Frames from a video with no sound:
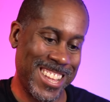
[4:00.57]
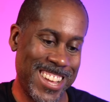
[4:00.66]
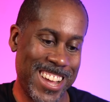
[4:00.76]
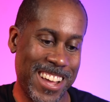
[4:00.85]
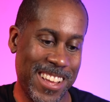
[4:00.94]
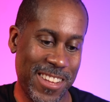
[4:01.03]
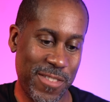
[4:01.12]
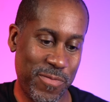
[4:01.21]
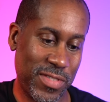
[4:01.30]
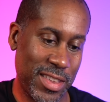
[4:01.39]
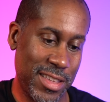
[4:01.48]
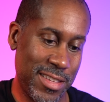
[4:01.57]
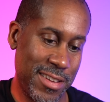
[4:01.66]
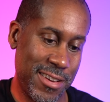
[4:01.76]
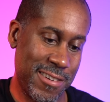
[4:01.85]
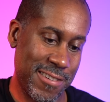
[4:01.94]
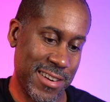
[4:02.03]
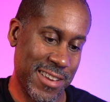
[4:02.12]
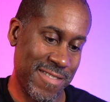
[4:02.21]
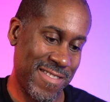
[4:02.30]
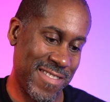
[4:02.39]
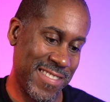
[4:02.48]
Ah, all right.
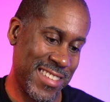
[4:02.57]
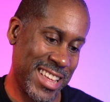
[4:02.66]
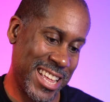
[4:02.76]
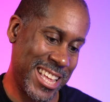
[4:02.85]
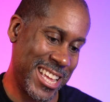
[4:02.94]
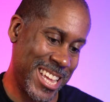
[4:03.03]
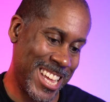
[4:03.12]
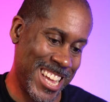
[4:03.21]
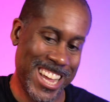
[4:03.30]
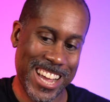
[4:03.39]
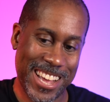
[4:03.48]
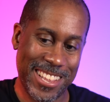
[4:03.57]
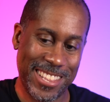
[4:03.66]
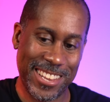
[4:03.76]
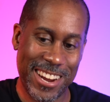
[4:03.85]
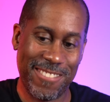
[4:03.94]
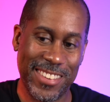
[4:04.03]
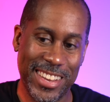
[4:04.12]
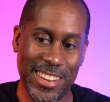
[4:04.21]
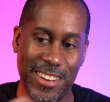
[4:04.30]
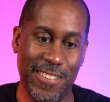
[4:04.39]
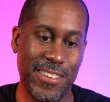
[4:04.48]
Ah, there we
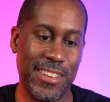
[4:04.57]
go.